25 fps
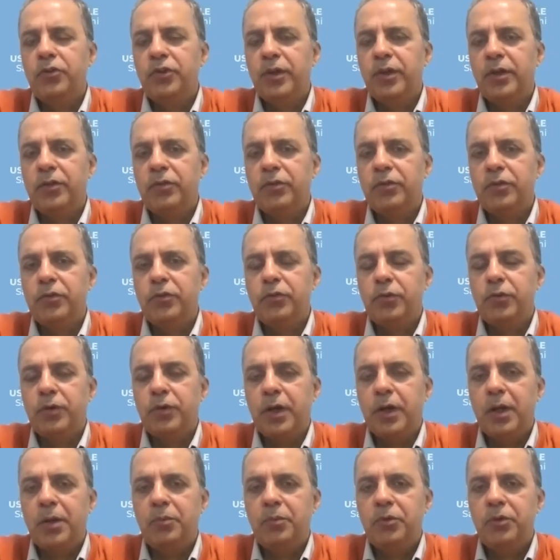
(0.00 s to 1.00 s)
chances for
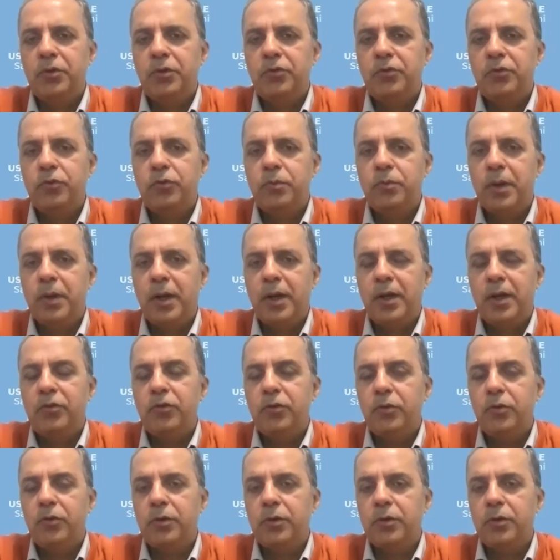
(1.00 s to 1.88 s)
IMGs to match,